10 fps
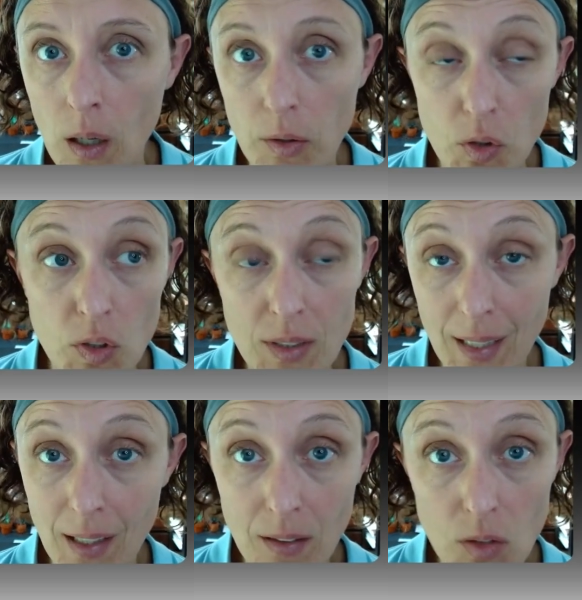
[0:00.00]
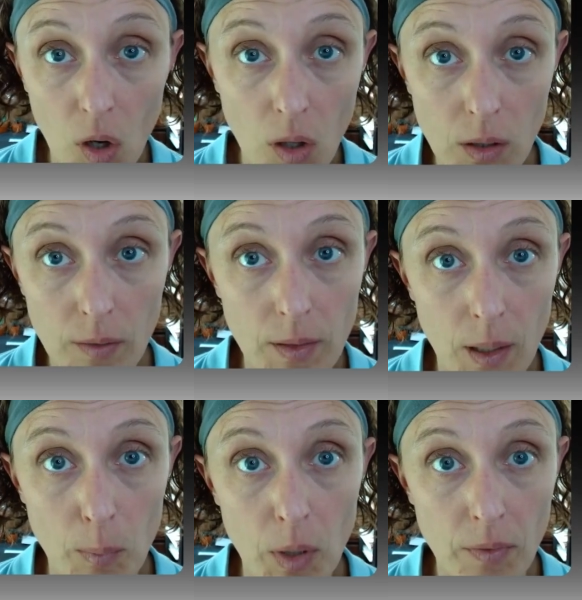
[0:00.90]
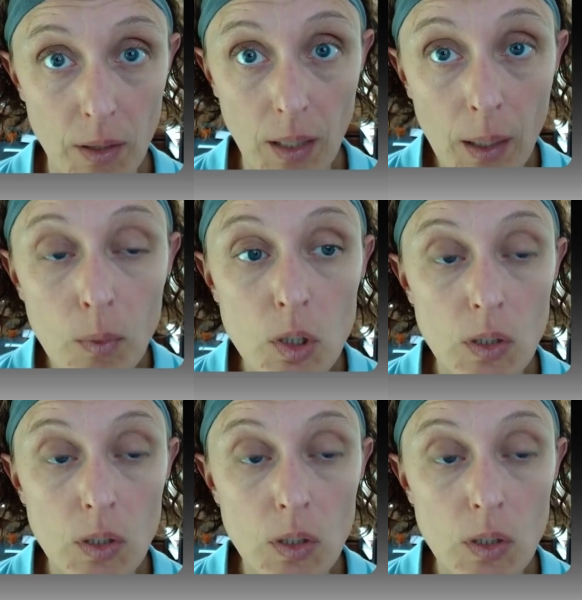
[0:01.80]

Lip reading: understand all of the nonprofit language.